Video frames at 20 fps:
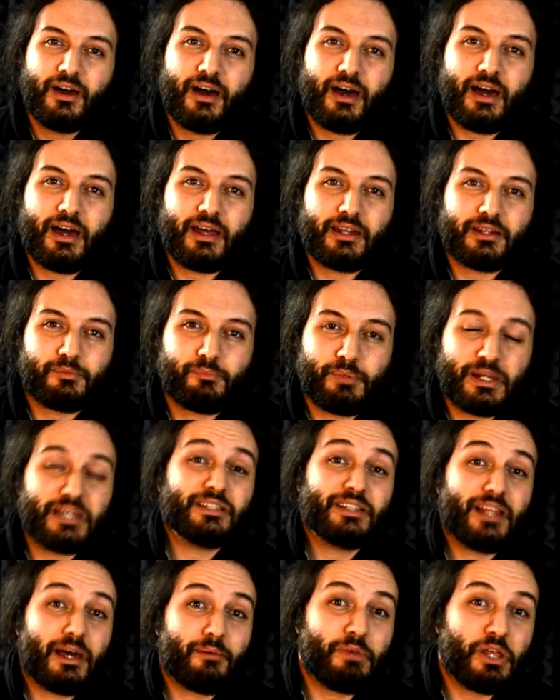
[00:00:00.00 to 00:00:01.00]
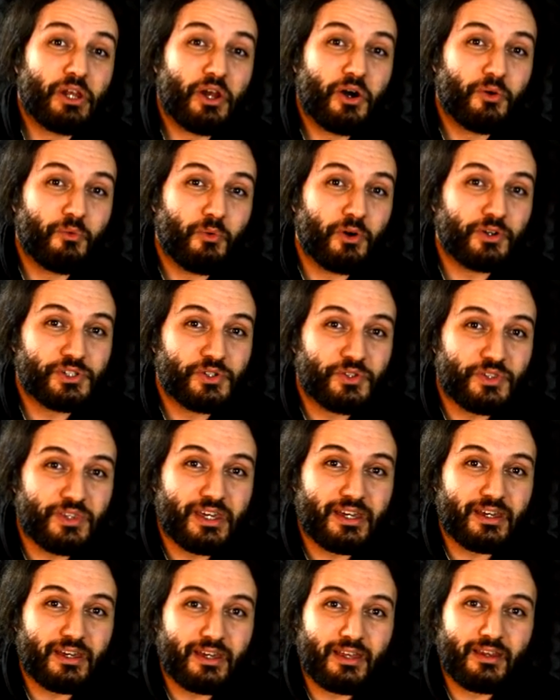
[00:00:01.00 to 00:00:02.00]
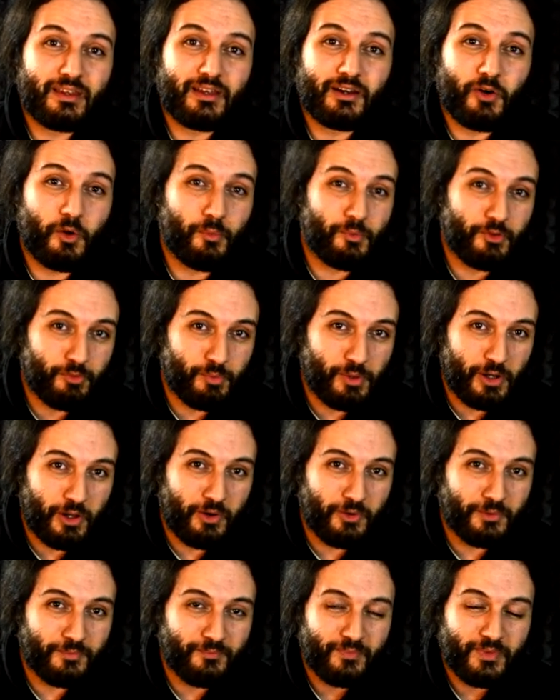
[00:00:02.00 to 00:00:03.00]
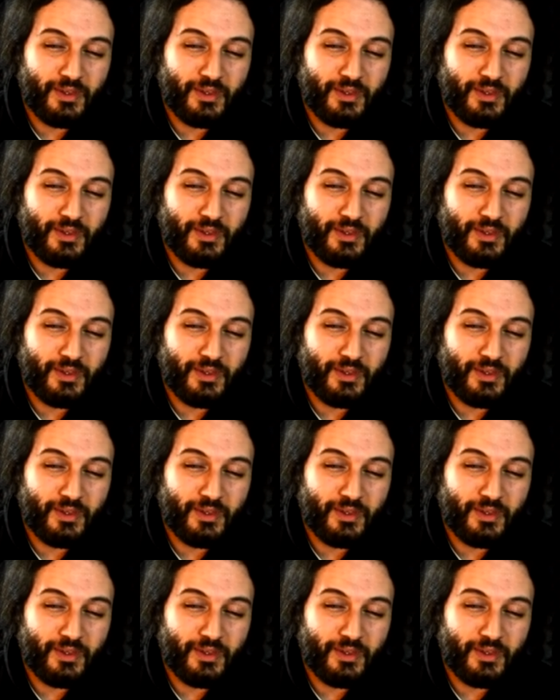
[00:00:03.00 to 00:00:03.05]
And please let me know what you think in the comments below.